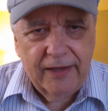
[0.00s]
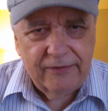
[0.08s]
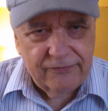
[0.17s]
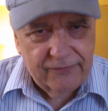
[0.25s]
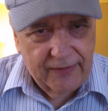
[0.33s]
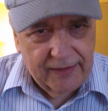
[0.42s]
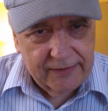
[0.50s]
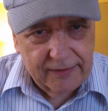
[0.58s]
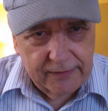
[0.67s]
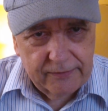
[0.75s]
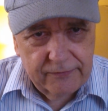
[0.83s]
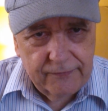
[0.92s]

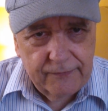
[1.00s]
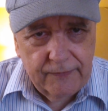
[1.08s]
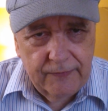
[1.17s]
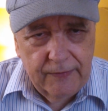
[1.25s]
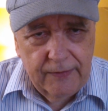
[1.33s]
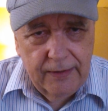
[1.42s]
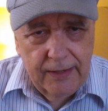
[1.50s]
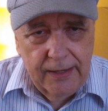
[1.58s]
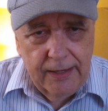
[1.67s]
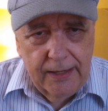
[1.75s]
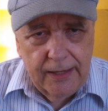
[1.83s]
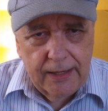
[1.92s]
aesthetics.
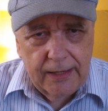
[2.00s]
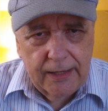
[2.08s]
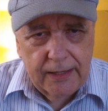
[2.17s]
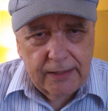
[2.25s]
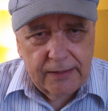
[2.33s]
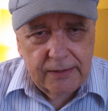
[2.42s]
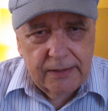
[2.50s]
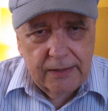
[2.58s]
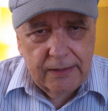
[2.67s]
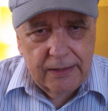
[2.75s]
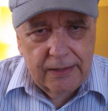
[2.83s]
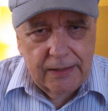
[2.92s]

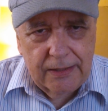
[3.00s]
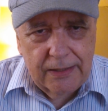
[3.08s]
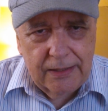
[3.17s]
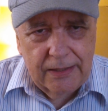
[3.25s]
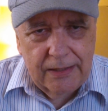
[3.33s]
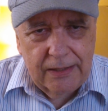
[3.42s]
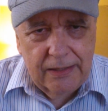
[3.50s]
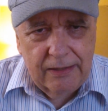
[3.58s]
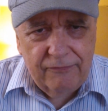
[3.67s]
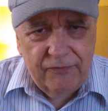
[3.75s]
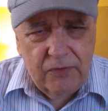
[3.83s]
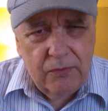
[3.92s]
And
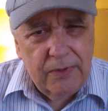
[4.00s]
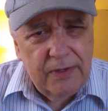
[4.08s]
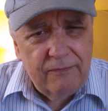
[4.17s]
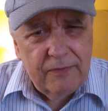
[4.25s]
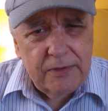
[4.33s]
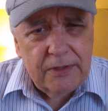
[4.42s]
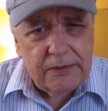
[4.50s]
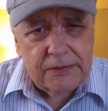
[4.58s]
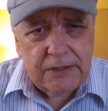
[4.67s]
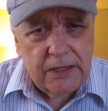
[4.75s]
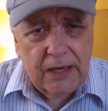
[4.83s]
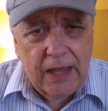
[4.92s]
if you even
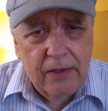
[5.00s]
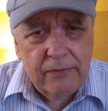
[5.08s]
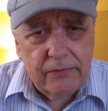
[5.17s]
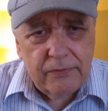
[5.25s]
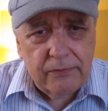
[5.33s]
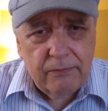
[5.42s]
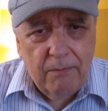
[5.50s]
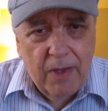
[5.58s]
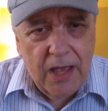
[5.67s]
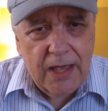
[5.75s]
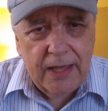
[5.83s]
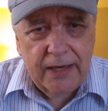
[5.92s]
just allow your
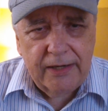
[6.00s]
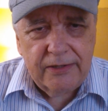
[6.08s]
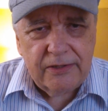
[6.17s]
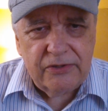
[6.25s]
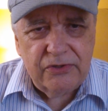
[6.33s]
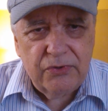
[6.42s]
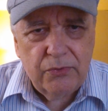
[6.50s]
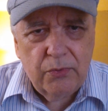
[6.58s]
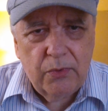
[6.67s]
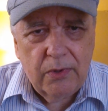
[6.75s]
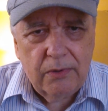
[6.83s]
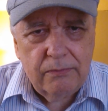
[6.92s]
mind
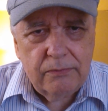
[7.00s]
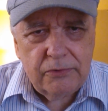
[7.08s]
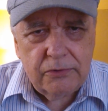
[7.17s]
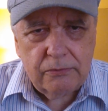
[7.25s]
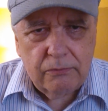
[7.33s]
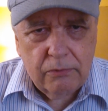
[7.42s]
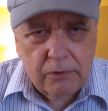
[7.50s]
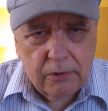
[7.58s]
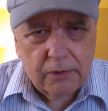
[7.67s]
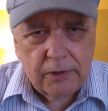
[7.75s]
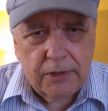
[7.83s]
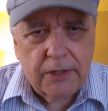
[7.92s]
to
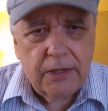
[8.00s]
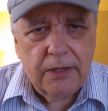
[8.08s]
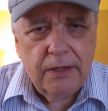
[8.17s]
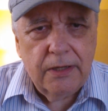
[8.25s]
work